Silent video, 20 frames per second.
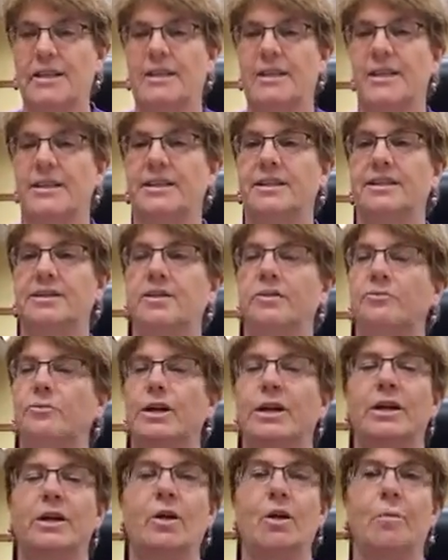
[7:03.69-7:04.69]
This is
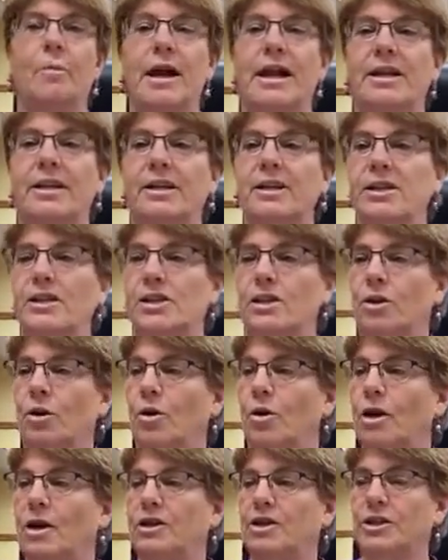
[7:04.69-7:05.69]
when you go back to the
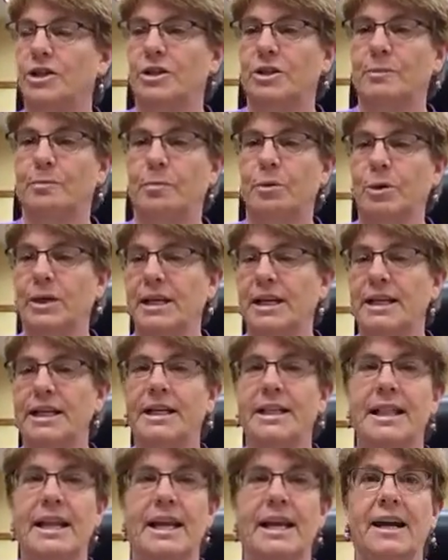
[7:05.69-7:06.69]
store, just put it
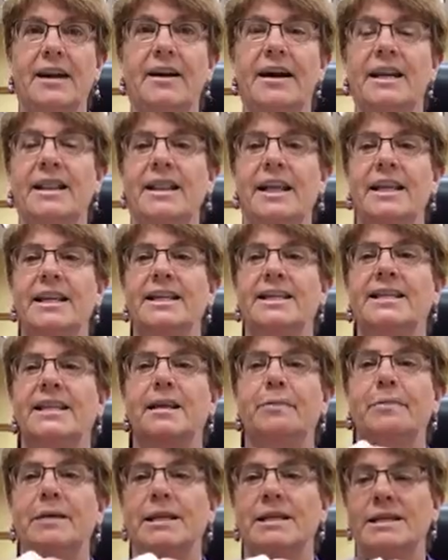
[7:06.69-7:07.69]
in there, and then this
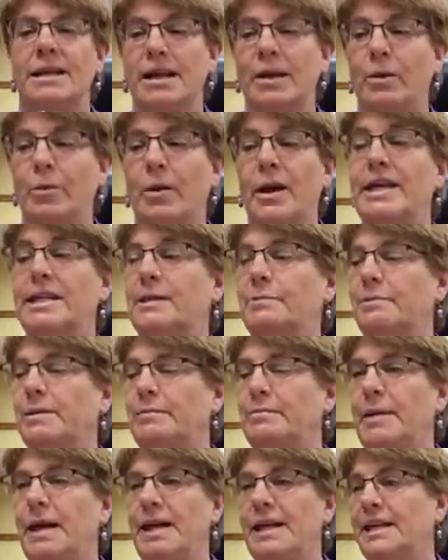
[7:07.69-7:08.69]
can be sent away to be
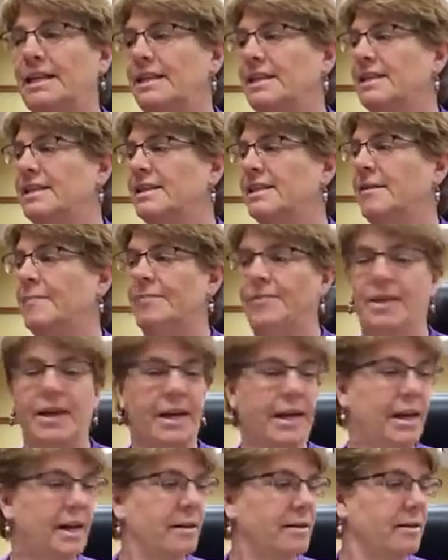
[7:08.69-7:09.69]
made into
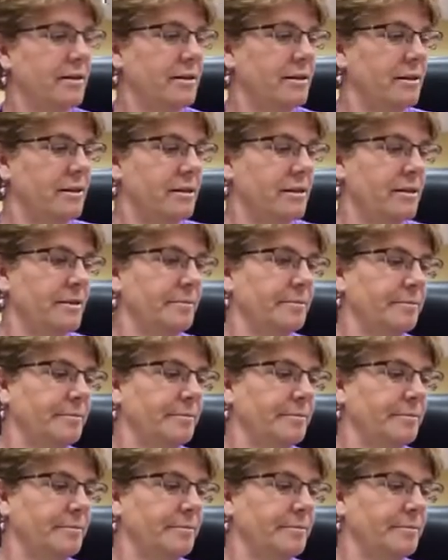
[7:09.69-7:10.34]
something else.